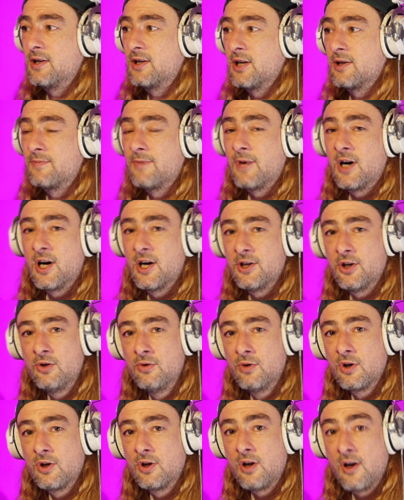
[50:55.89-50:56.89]
admire you.
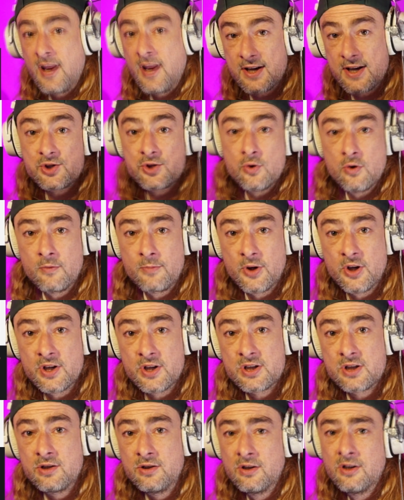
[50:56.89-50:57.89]
You know, that sort of
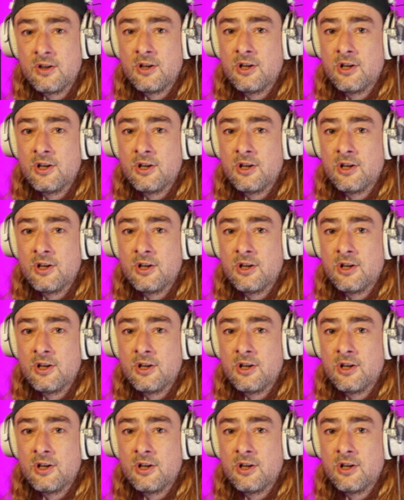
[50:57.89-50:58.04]
person.